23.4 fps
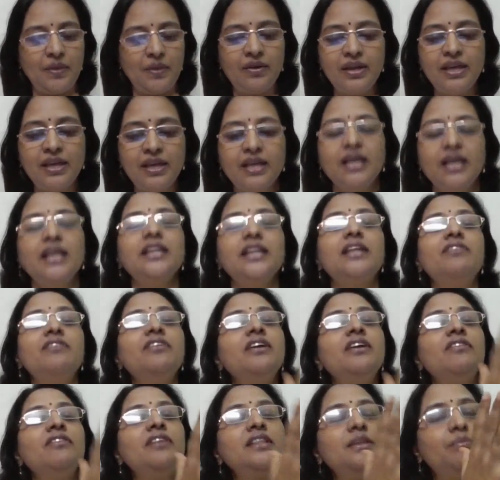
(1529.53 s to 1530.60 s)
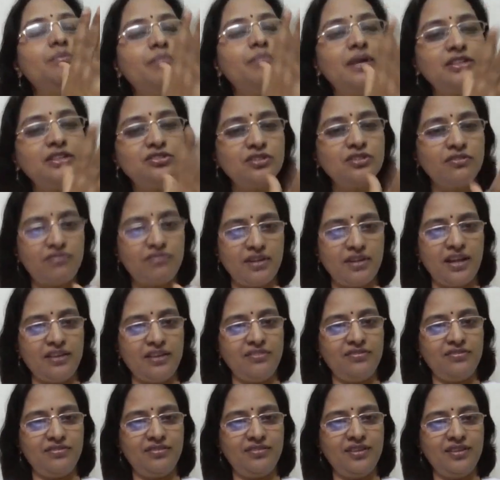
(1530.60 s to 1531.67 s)
Okay, they've given the best of
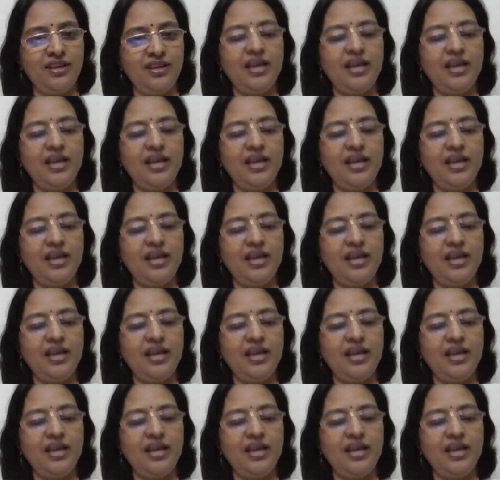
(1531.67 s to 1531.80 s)
life.